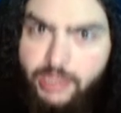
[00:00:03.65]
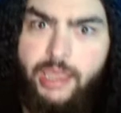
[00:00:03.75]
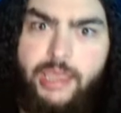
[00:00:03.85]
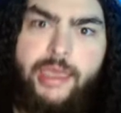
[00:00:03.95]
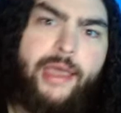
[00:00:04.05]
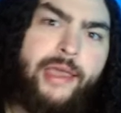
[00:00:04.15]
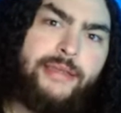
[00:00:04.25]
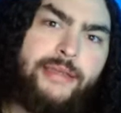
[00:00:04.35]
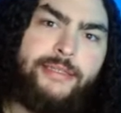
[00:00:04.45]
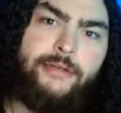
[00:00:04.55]
Hey
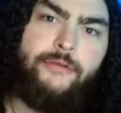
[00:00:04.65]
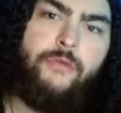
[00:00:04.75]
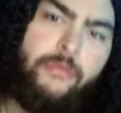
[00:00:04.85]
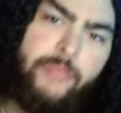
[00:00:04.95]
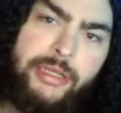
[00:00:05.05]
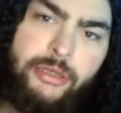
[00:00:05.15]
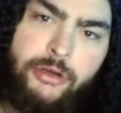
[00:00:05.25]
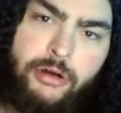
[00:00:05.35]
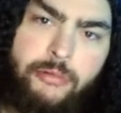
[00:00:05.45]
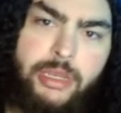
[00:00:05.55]
guys, welcome back to
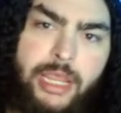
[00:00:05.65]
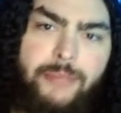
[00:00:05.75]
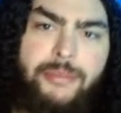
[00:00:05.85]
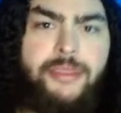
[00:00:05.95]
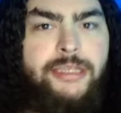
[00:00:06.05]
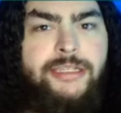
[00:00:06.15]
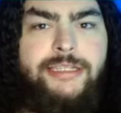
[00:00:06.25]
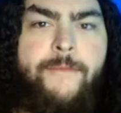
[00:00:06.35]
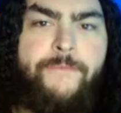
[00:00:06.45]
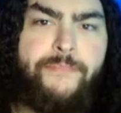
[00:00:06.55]
Kratom Gaming. This
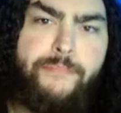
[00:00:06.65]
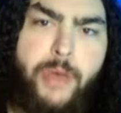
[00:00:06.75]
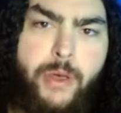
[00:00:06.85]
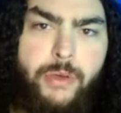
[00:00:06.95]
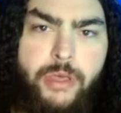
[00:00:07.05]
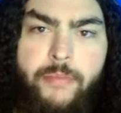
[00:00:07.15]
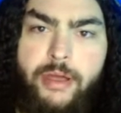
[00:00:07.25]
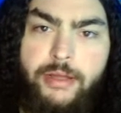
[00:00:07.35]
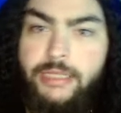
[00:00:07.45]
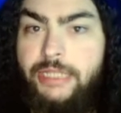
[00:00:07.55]
is
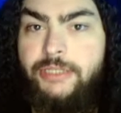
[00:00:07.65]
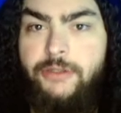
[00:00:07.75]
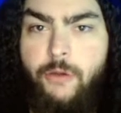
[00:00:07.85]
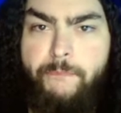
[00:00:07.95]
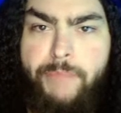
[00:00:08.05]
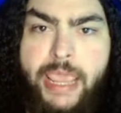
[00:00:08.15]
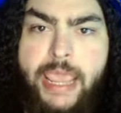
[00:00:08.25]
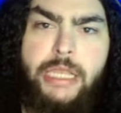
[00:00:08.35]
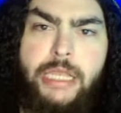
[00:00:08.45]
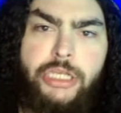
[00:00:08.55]
Pokemon Let's Go
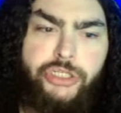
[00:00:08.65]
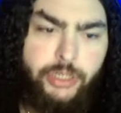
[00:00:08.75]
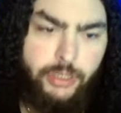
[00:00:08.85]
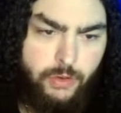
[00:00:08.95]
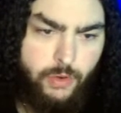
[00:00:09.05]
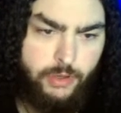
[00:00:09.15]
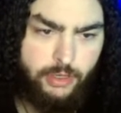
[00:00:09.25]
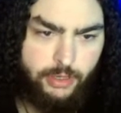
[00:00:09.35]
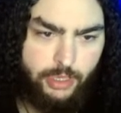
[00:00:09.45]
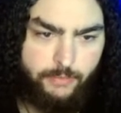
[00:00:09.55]
Pikachu,
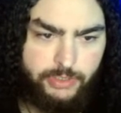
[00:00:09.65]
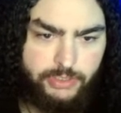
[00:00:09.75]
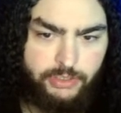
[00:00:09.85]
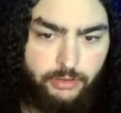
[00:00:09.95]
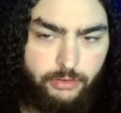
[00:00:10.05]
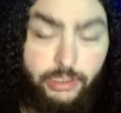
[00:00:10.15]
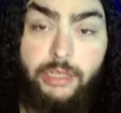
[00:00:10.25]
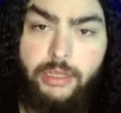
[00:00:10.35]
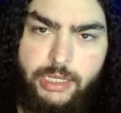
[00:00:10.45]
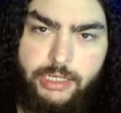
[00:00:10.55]
episode
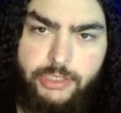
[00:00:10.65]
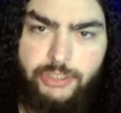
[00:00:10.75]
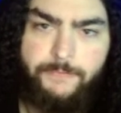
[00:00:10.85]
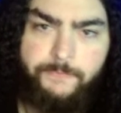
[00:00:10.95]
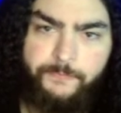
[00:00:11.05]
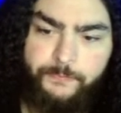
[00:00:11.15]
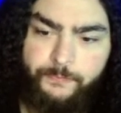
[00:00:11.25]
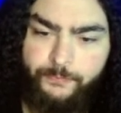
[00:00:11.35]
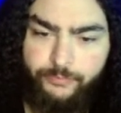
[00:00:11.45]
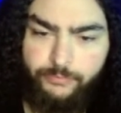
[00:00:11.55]
8
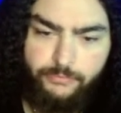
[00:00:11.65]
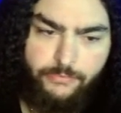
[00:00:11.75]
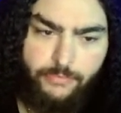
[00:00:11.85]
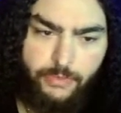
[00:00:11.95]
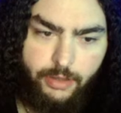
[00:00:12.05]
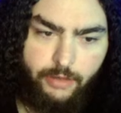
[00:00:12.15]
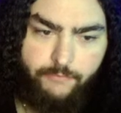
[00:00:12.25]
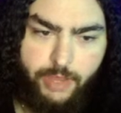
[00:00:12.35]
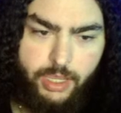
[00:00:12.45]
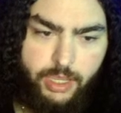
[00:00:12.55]
of
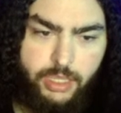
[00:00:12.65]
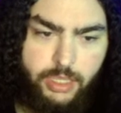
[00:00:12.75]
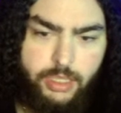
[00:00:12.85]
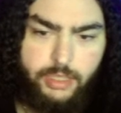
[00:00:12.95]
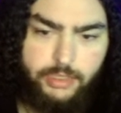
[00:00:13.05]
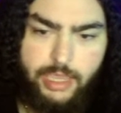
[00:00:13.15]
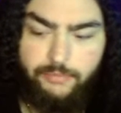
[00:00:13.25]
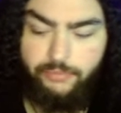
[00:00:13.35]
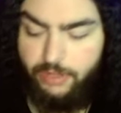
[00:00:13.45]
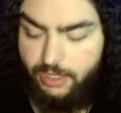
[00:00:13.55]
my
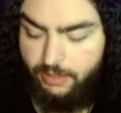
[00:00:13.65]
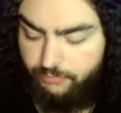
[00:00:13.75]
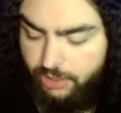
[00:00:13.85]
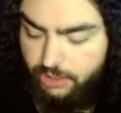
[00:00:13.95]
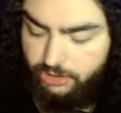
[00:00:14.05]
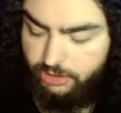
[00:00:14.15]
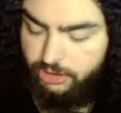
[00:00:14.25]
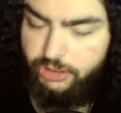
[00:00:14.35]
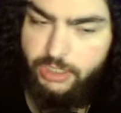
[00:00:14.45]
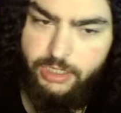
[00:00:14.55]
gameplay, impressions,
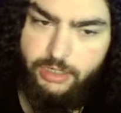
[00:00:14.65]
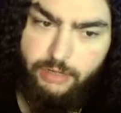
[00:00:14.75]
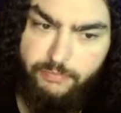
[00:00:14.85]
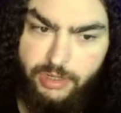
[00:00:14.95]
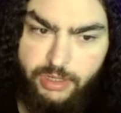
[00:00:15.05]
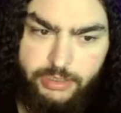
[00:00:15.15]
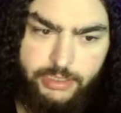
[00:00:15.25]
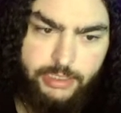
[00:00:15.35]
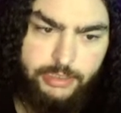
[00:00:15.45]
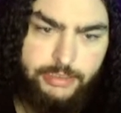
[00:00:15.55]
shining
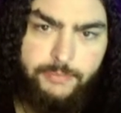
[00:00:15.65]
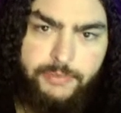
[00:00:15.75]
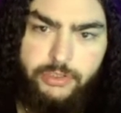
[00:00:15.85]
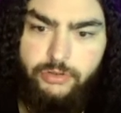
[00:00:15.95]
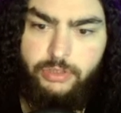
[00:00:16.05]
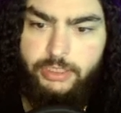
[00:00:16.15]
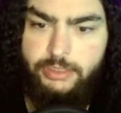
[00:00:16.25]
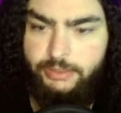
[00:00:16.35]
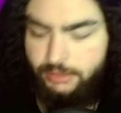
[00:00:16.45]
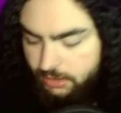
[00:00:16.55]
hunting, tips and tricks,